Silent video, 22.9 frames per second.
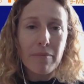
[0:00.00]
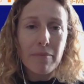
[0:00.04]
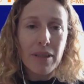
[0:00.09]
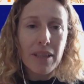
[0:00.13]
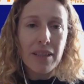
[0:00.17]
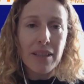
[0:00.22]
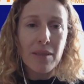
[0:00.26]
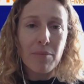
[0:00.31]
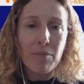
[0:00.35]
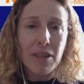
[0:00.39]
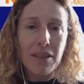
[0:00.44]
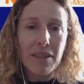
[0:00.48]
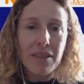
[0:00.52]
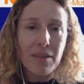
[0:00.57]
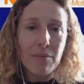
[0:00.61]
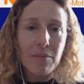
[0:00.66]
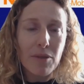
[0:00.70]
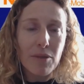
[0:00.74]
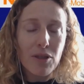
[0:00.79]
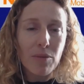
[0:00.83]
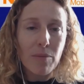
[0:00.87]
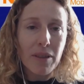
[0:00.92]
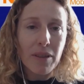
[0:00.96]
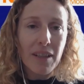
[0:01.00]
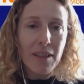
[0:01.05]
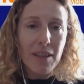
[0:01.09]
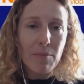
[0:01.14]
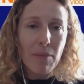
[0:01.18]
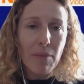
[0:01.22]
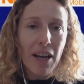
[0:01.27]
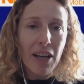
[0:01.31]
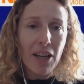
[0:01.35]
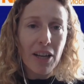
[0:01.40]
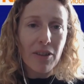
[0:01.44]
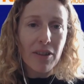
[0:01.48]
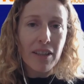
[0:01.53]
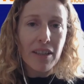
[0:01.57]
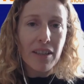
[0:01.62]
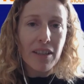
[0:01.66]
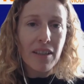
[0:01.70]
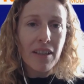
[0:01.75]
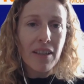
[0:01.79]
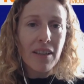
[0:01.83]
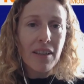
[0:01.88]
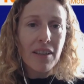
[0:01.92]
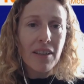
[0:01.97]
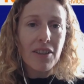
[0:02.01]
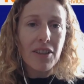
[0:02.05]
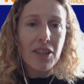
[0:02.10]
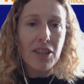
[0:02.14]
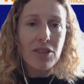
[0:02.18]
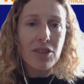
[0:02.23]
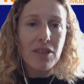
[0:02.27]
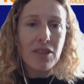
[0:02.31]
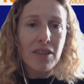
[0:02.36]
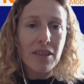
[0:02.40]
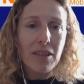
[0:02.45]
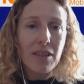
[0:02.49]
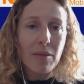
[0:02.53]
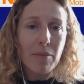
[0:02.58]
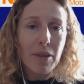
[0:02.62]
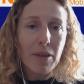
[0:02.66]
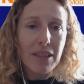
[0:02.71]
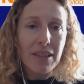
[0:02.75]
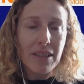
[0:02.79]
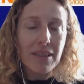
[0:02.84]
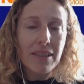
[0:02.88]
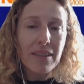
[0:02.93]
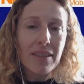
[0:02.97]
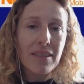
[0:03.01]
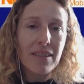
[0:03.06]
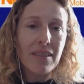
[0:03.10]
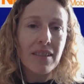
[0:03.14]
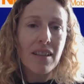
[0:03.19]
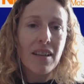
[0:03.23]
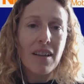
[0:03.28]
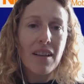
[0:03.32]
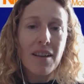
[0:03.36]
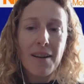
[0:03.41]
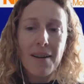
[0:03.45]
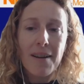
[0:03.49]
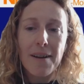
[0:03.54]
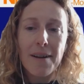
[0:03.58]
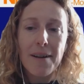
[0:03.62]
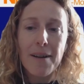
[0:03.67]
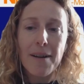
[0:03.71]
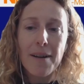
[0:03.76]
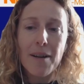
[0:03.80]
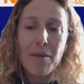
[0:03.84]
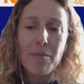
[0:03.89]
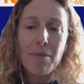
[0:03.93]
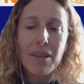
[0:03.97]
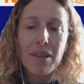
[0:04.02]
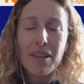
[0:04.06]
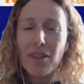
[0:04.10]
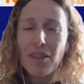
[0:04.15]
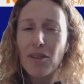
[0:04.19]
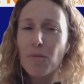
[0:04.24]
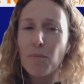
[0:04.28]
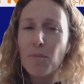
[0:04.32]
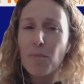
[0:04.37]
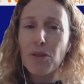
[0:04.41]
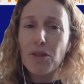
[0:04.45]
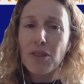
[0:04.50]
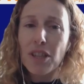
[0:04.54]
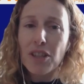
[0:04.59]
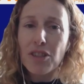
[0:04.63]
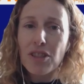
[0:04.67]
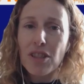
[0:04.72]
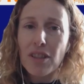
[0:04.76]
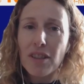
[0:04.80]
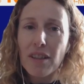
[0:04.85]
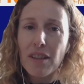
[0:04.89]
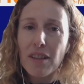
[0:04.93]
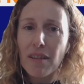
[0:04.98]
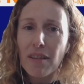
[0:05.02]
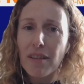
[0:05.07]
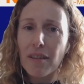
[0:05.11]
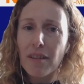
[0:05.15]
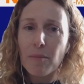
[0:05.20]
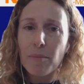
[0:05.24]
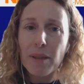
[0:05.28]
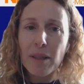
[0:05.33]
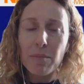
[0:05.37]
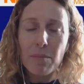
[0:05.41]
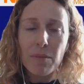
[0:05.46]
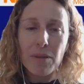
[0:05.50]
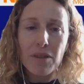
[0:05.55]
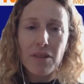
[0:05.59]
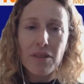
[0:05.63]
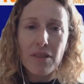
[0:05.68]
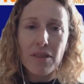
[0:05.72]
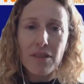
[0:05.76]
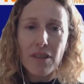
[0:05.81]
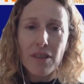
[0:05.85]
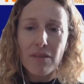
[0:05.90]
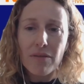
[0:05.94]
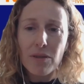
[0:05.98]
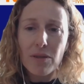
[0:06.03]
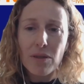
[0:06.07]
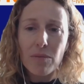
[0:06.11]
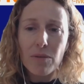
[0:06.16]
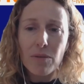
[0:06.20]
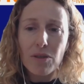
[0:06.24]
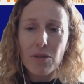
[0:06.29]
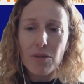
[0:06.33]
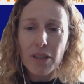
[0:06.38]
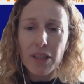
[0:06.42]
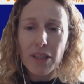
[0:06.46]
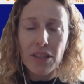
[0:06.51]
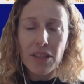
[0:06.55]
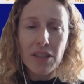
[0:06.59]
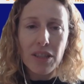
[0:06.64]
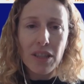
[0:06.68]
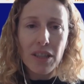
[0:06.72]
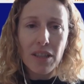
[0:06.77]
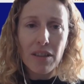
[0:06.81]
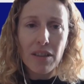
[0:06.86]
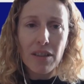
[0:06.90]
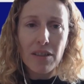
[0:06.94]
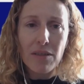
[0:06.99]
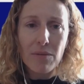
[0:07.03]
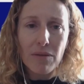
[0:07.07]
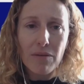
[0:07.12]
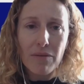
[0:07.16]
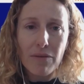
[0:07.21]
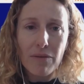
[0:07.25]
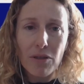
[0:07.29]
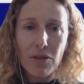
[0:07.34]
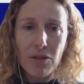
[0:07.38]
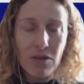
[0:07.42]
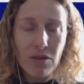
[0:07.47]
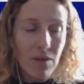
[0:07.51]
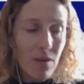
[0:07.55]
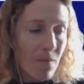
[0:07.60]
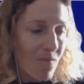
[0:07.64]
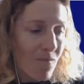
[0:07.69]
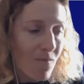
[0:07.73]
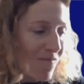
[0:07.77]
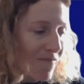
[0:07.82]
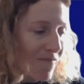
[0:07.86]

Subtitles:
BEVs? I'm assuming that's battery electric buses. I think you've both touched on it a little bit, but Salvador, would you like to take this one first?